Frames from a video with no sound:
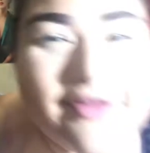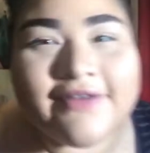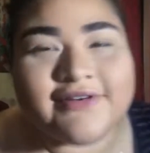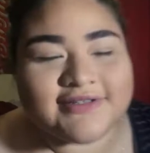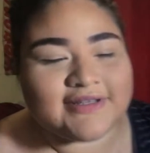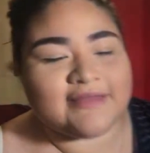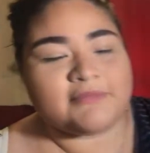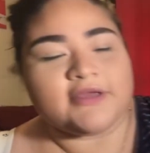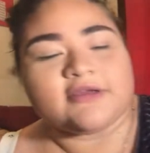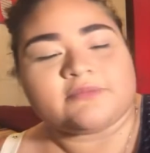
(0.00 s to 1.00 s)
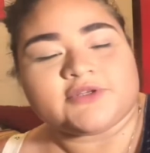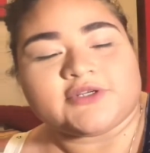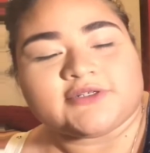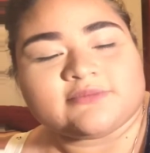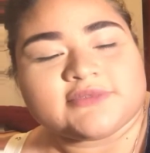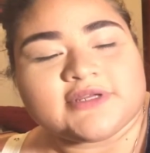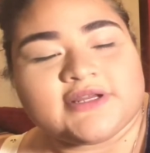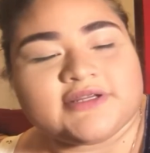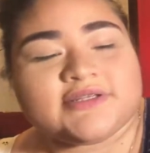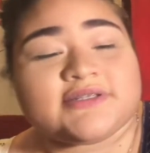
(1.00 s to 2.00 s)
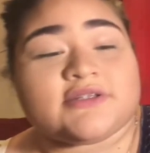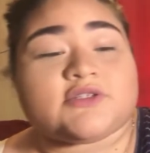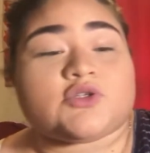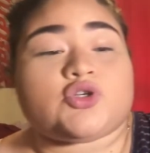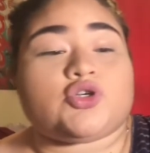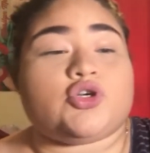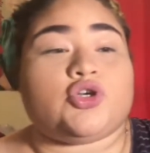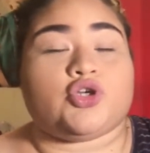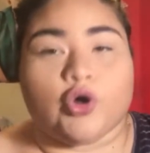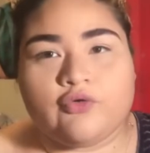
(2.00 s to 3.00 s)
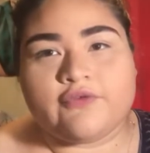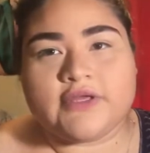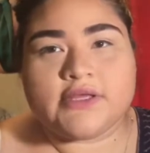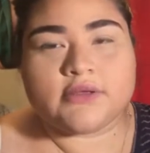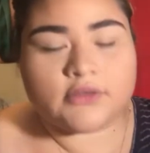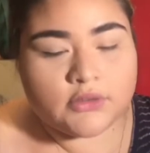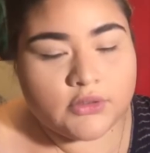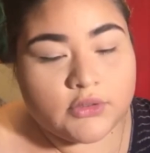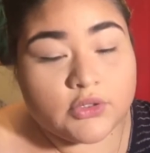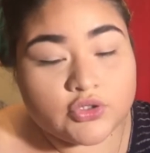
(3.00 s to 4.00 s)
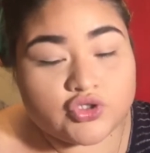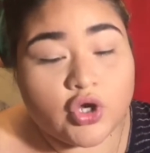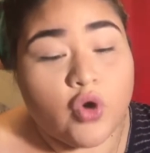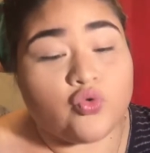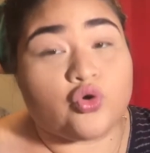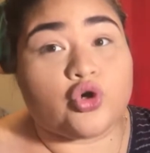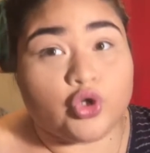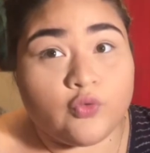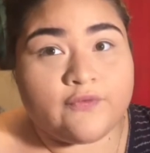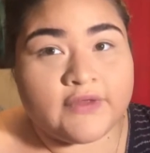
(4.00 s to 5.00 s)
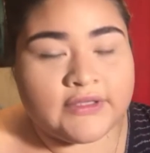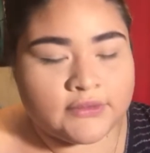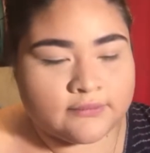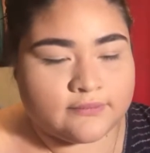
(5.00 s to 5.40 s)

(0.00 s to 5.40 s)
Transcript: You ever say makeup terms and it just sounds goofy? So goofy.